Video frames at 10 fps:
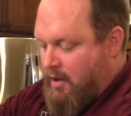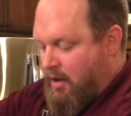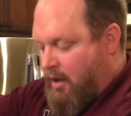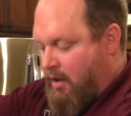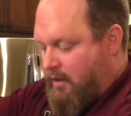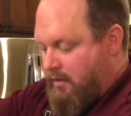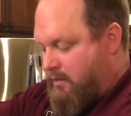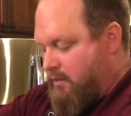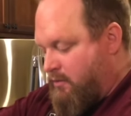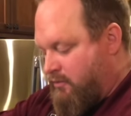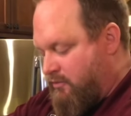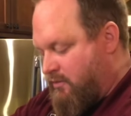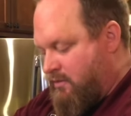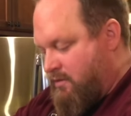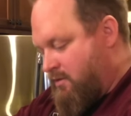all those
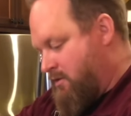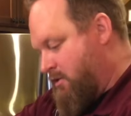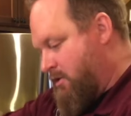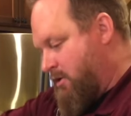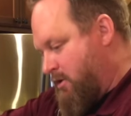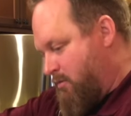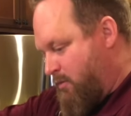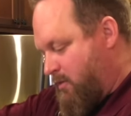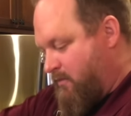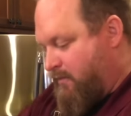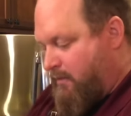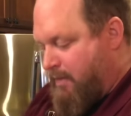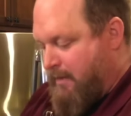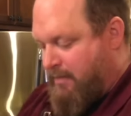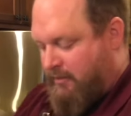beautiful
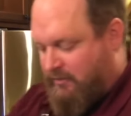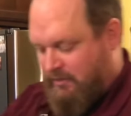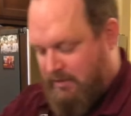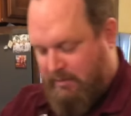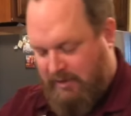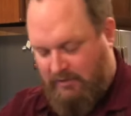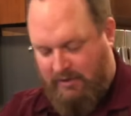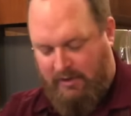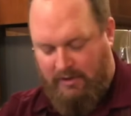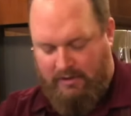peppers to the mix here.